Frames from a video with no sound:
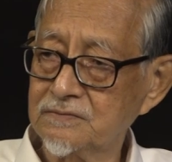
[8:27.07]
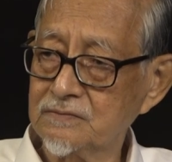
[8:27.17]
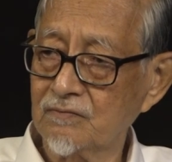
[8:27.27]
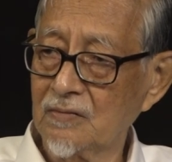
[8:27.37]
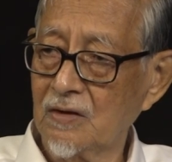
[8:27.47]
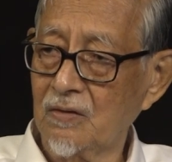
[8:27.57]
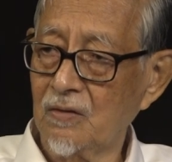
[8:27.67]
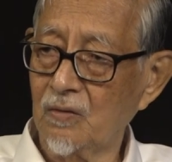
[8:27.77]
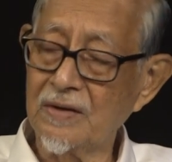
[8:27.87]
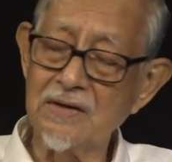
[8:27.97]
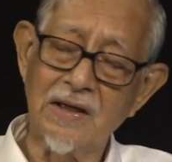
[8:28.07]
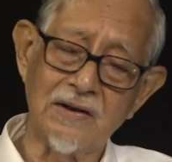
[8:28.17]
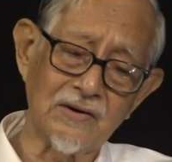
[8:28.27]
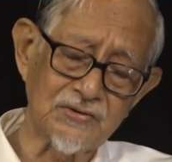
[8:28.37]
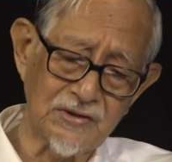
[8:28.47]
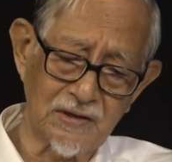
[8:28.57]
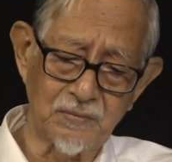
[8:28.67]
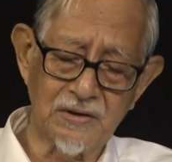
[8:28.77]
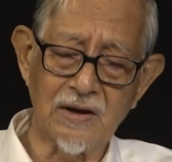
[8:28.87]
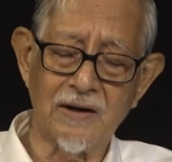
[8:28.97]
Yeah. When the NRC had
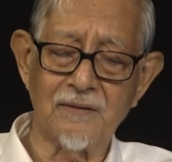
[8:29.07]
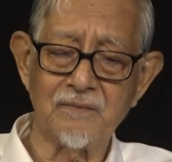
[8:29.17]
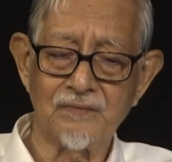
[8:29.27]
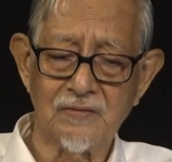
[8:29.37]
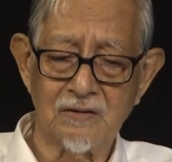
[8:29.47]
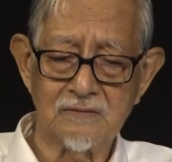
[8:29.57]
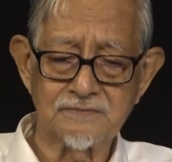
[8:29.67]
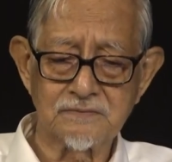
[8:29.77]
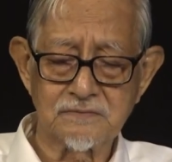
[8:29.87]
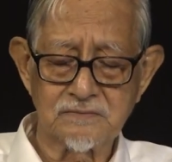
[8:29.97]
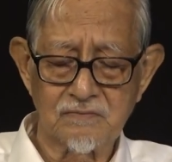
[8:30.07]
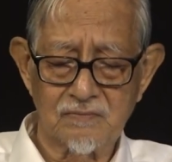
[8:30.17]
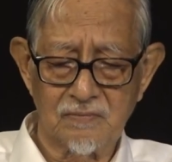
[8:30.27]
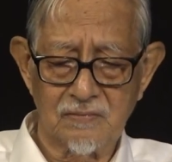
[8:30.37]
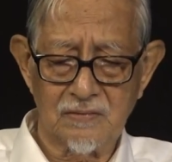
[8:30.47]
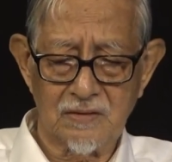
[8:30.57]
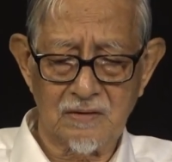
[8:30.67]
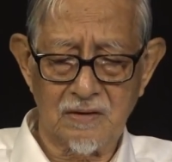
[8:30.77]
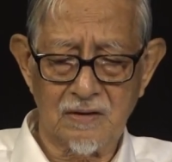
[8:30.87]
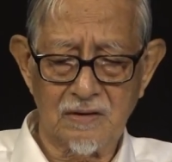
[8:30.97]
begun,
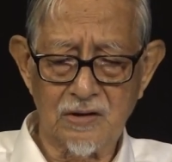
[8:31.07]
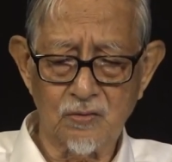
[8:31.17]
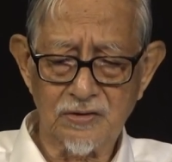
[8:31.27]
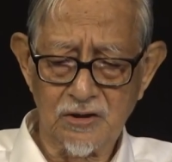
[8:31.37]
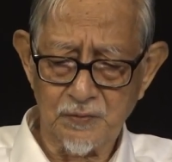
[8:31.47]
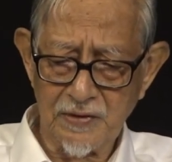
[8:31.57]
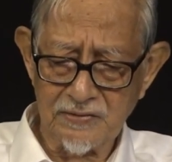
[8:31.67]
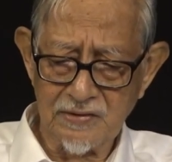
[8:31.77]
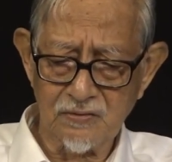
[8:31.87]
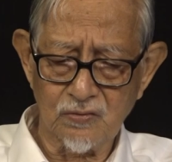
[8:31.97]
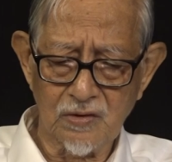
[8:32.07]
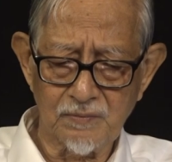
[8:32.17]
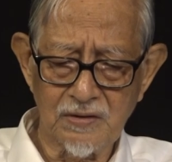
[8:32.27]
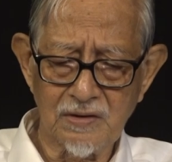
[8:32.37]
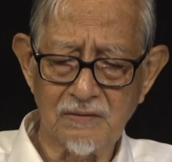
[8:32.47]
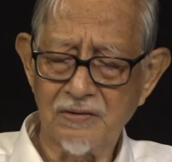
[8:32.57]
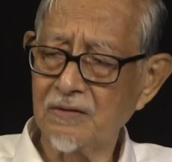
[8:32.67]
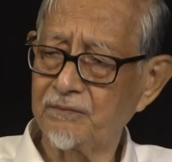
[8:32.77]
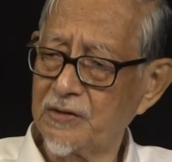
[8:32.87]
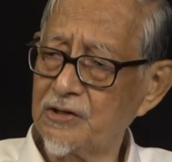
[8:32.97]
uh, it was expected to have been a
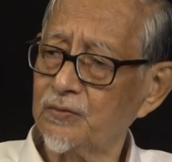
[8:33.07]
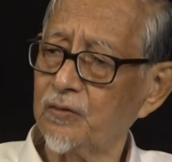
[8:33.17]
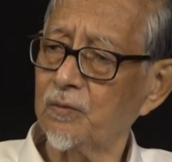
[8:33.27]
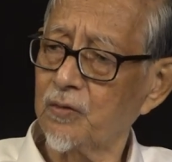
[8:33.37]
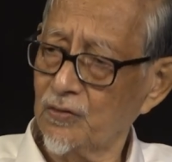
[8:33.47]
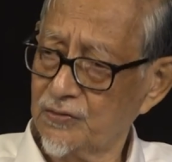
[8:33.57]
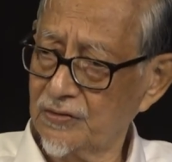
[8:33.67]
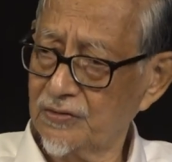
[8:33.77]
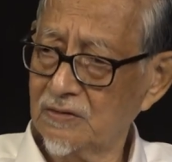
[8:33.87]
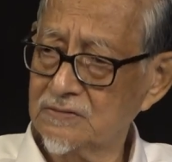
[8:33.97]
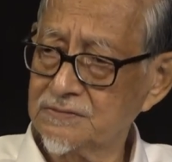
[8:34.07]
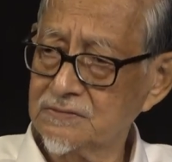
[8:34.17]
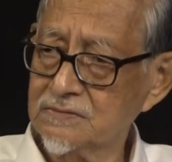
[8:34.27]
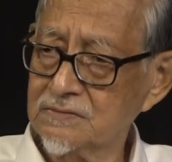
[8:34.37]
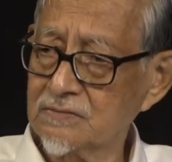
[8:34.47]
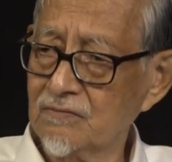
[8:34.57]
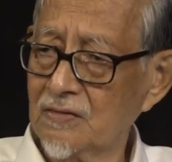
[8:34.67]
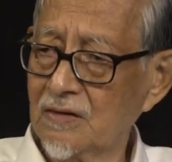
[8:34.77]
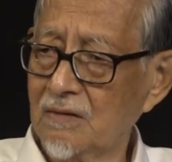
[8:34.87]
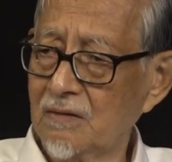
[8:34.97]
very peaceful process.
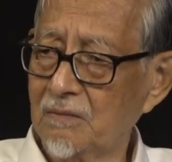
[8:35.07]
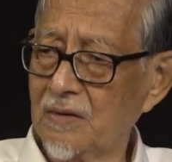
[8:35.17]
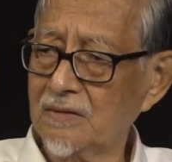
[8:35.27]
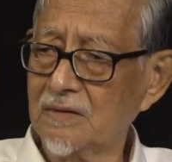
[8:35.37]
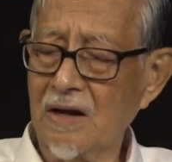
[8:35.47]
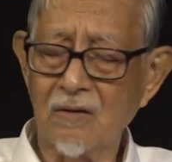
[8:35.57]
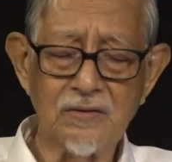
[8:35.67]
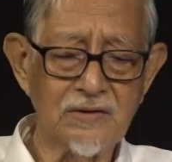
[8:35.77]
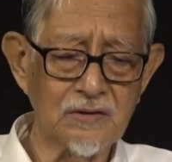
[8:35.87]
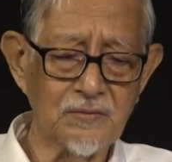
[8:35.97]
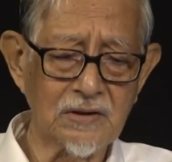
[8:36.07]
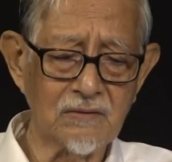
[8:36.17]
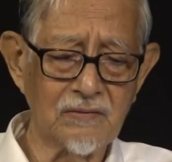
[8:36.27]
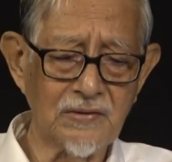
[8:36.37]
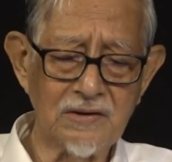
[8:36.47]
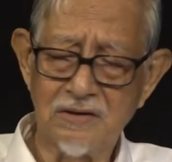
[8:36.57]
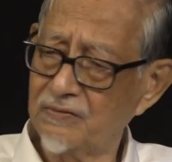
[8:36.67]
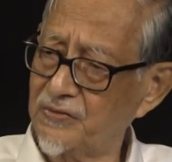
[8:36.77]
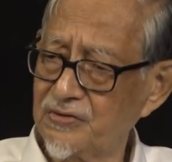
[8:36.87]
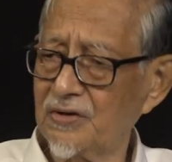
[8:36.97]
Yes. But now it has become a very
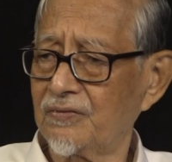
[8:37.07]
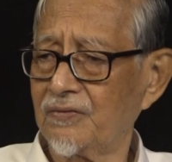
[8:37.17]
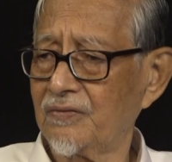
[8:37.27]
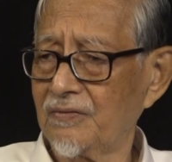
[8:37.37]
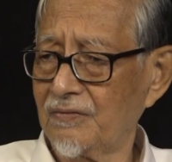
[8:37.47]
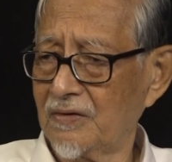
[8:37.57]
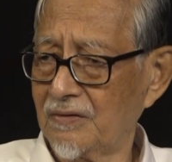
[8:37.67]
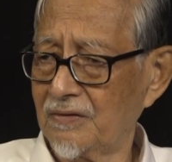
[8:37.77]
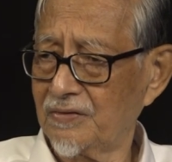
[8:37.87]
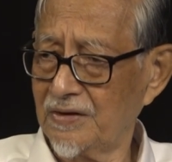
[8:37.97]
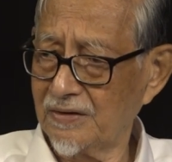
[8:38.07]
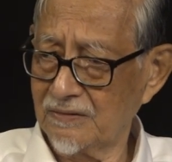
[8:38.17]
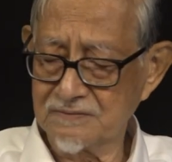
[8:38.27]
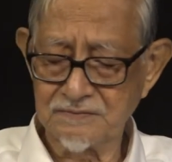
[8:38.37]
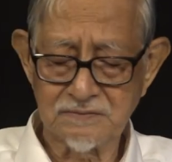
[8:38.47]
divisive uh, thing.